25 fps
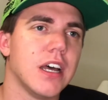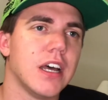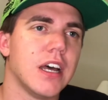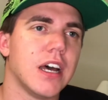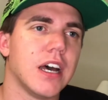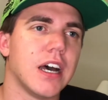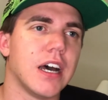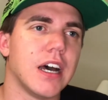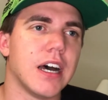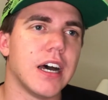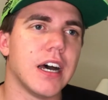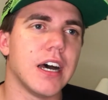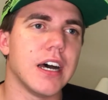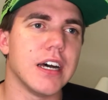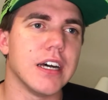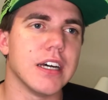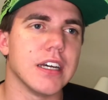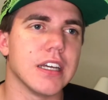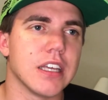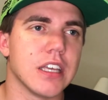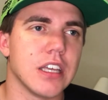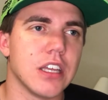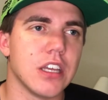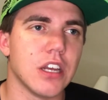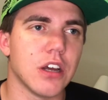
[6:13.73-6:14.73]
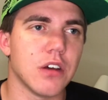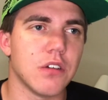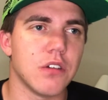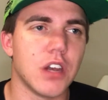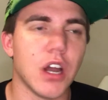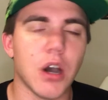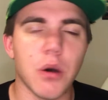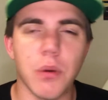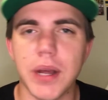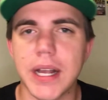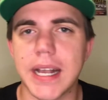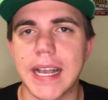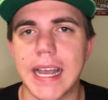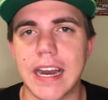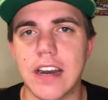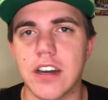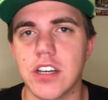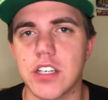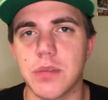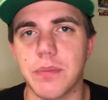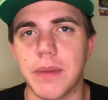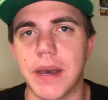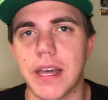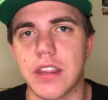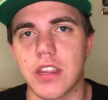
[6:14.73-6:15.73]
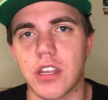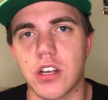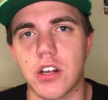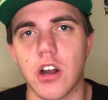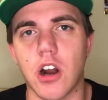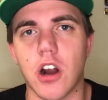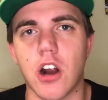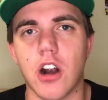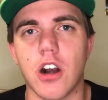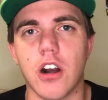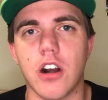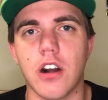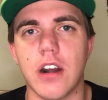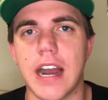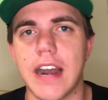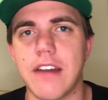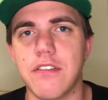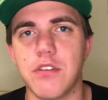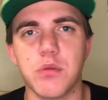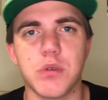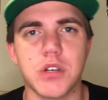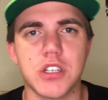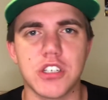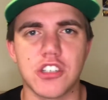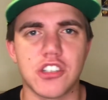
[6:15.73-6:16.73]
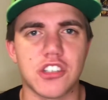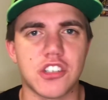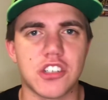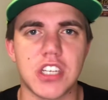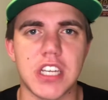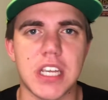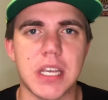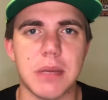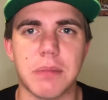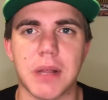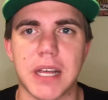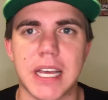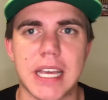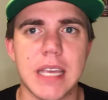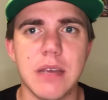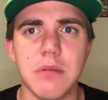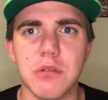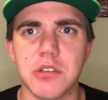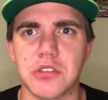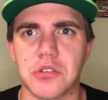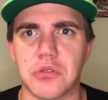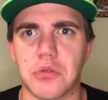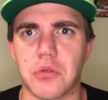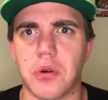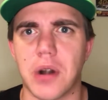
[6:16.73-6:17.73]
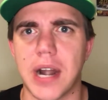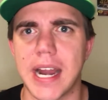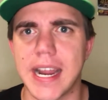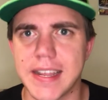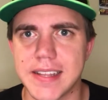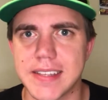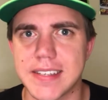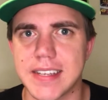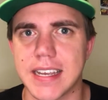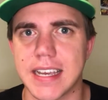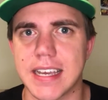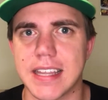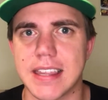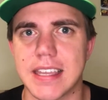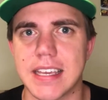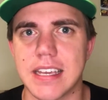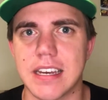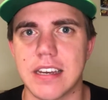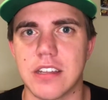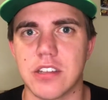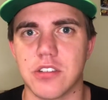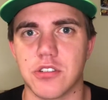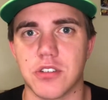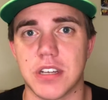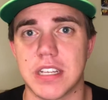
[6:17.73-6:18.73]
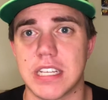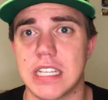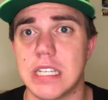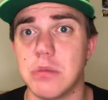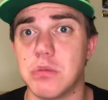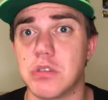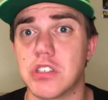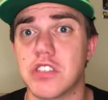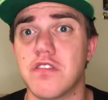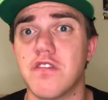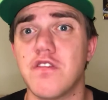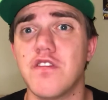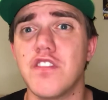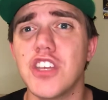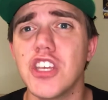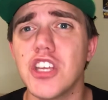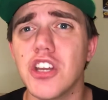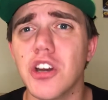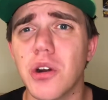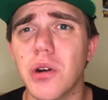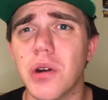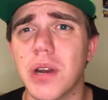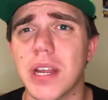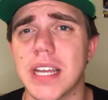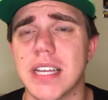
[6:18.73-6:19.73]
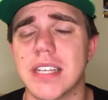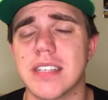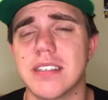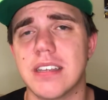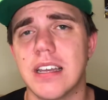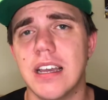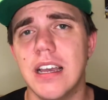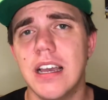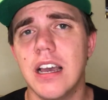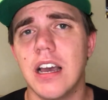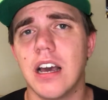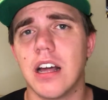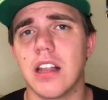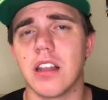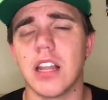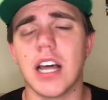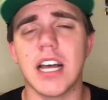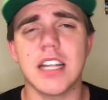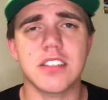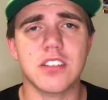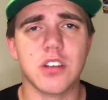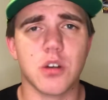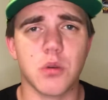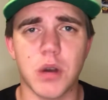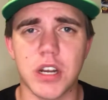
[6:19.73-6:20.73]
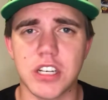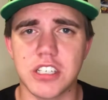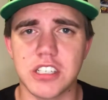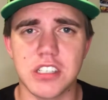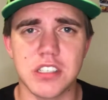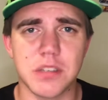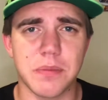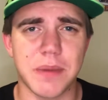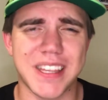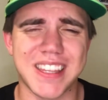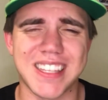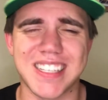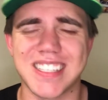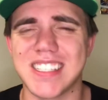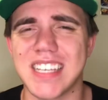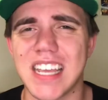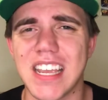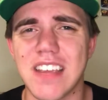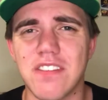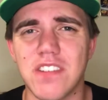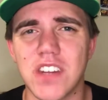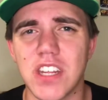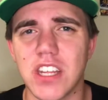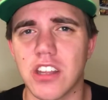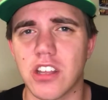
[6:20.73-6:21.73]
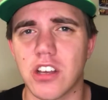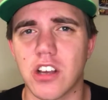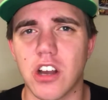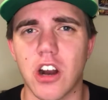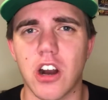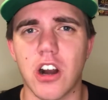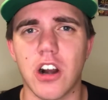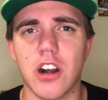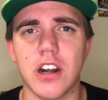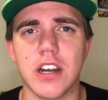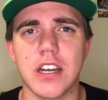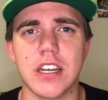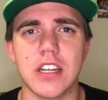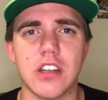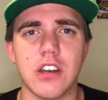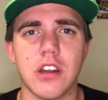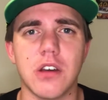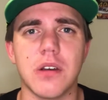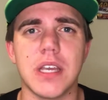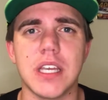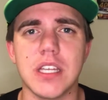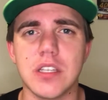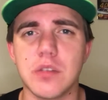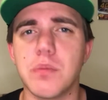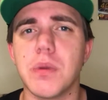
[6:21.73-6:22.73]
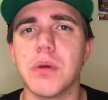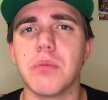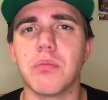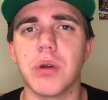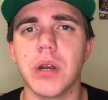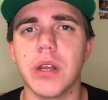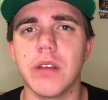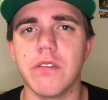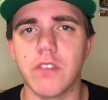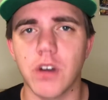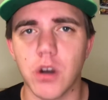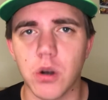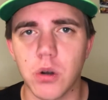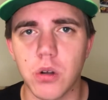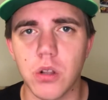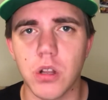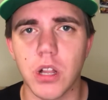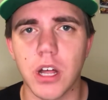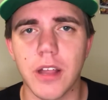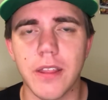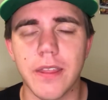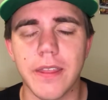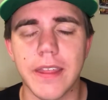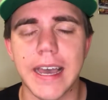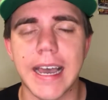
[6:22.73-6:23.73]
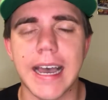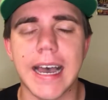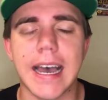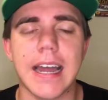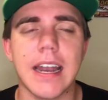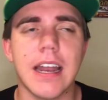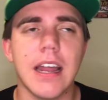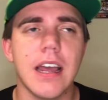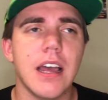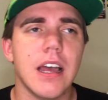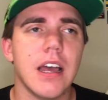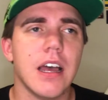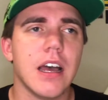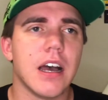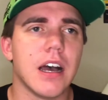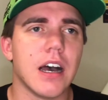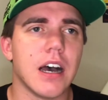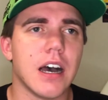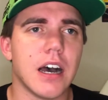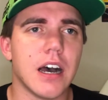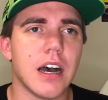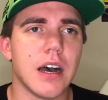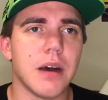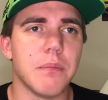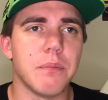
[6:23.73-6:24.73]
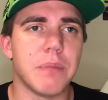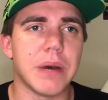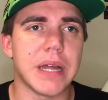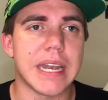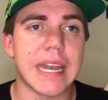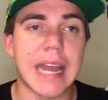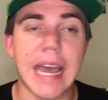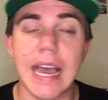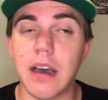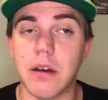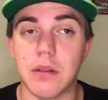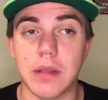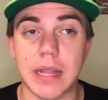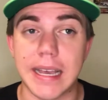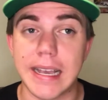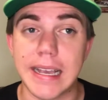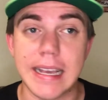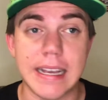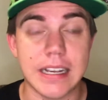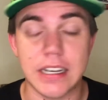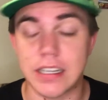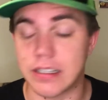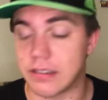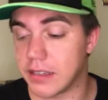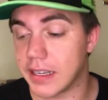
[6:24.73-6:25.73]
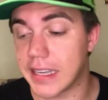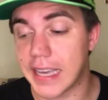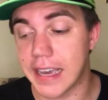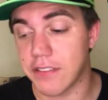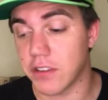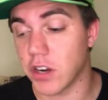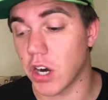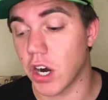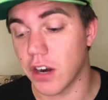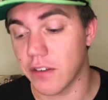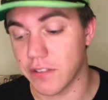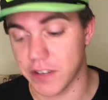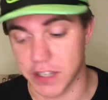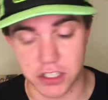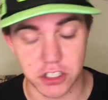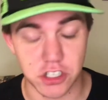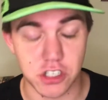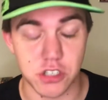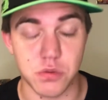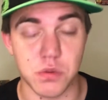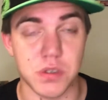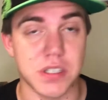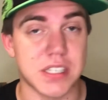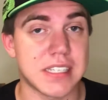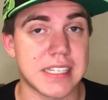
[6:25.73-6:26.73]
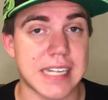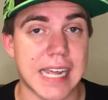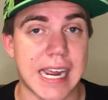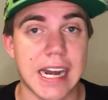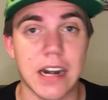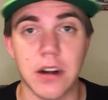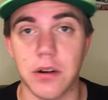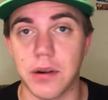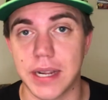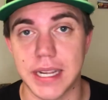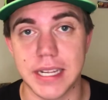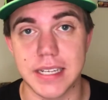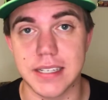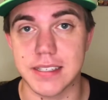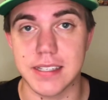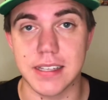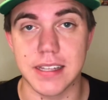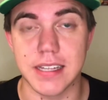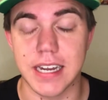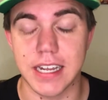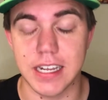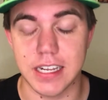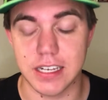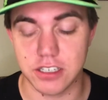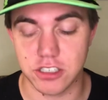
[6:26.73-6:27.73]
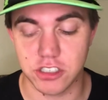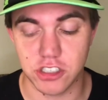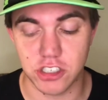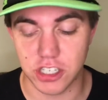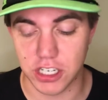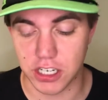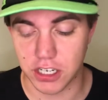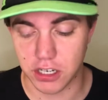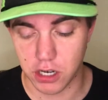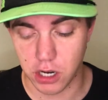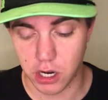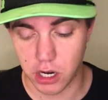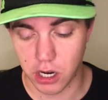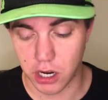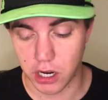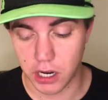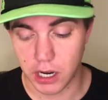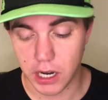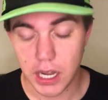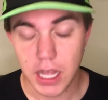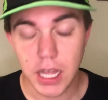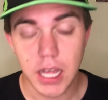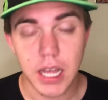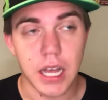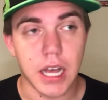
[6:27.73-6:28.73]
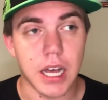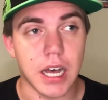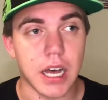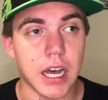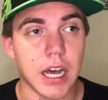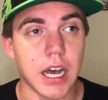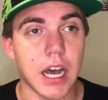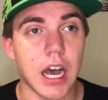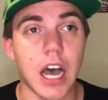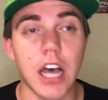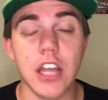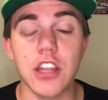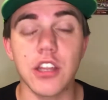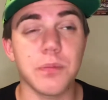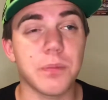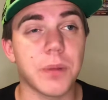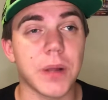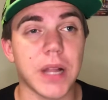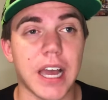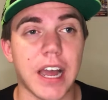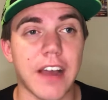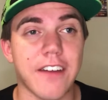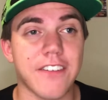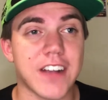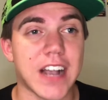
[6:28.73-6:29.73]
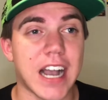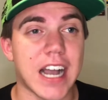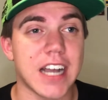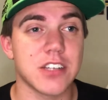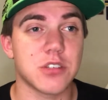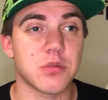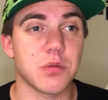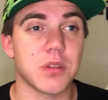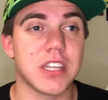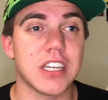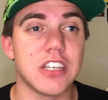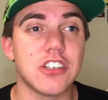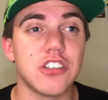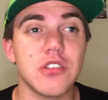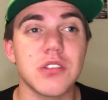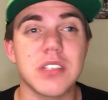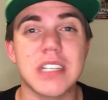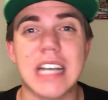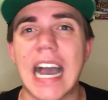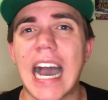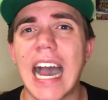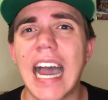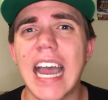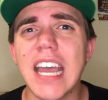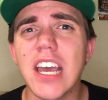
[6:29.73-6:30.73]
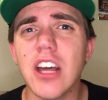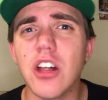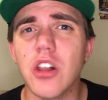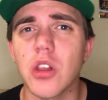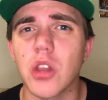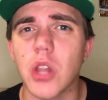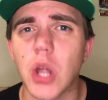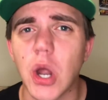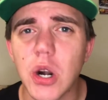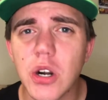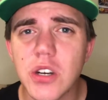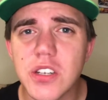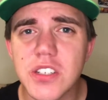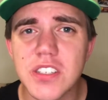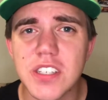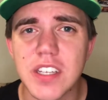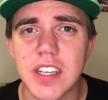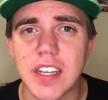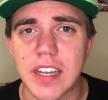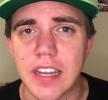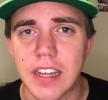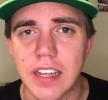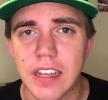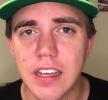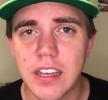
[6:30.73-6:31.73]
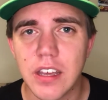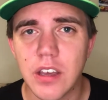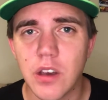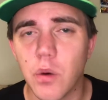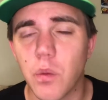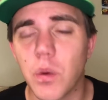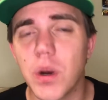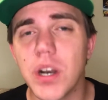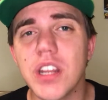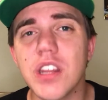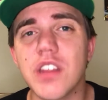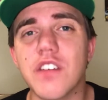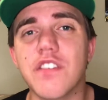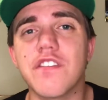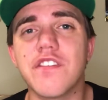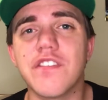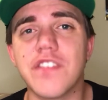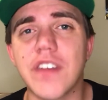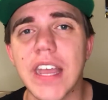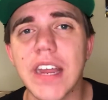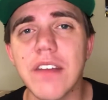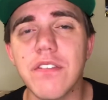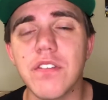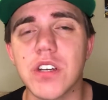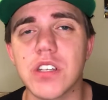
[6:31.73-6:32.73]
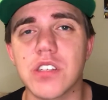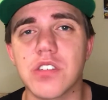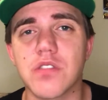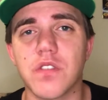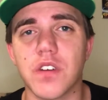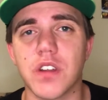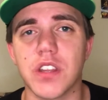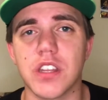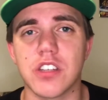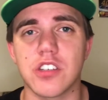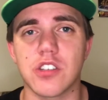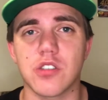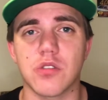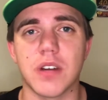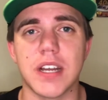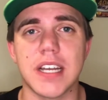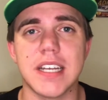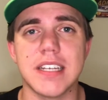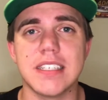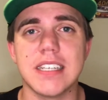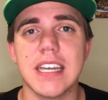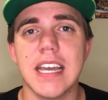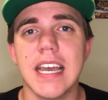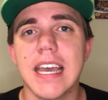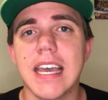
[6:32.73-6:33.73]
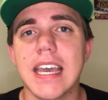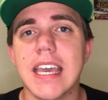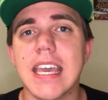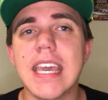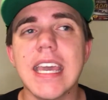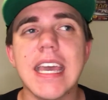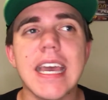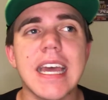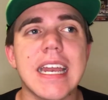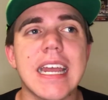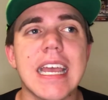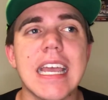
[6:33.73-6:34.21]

Uh, you know, no one cares about the car. Everyone's cheap. Like he was ranting at the end of this race. He was furious. Lots of questions about the safety of the car, and you know he's been pretty vocal on that. Uh, but now, like Kevin Harvick just was tearing into the next gen car. Uh, other playoff guys with issues, Kyle Larson, one of the favorites for this race. He had